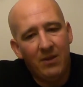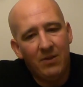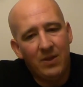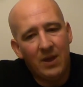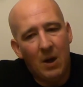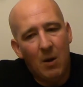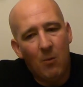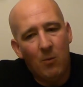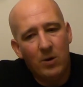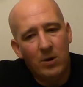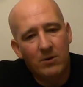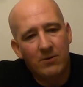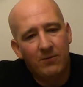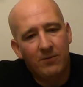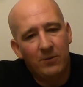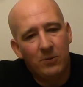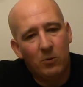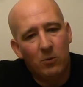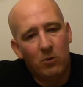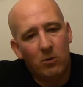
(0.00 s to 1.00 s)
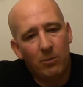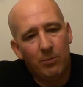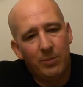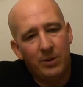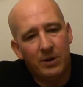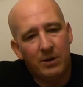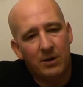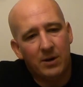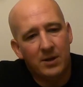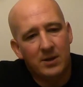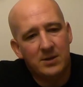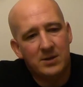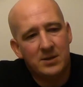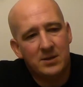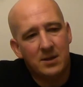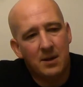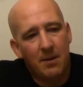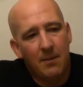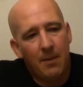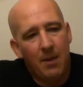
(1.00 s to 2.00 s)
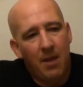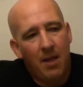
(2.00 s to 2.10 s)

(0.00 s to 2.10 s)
that weird floral bitterness,